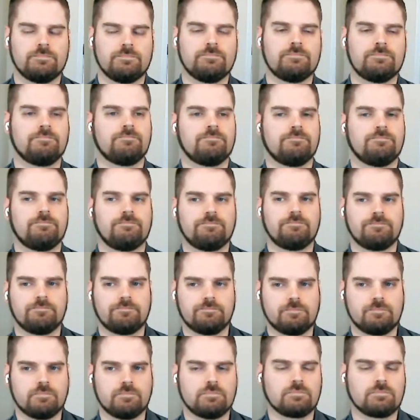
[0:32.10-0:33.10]

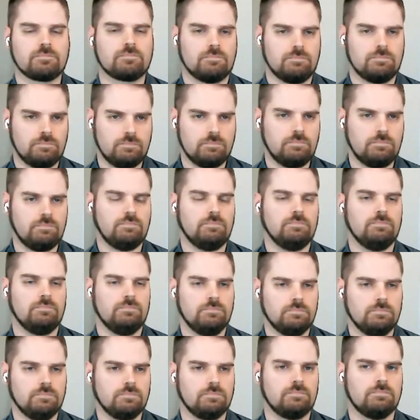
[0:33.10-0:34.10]

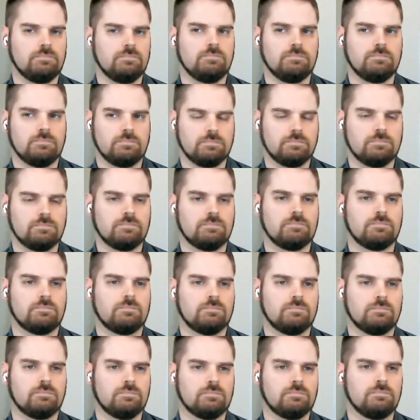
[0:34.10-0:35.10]

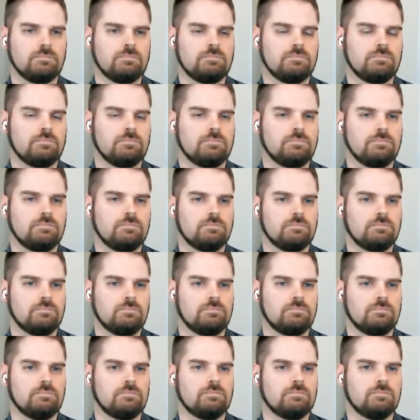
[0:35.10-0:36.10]

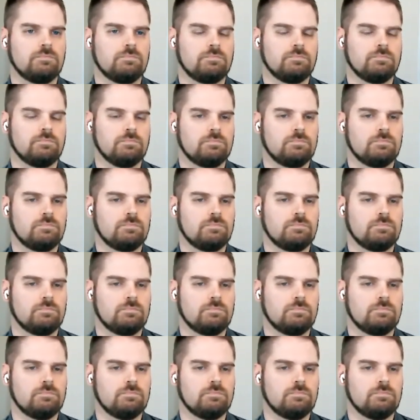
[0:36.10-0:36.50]
(not speaking)